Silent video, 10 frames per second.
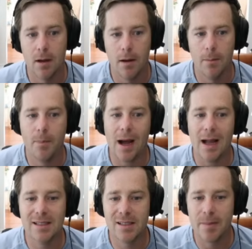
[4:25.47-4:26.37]
buy
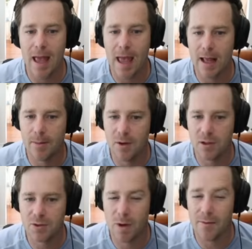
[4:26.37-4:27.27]
some
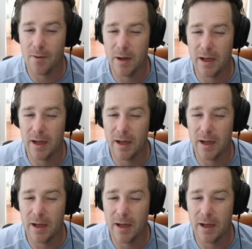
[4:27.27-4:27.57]
animals, whatever we can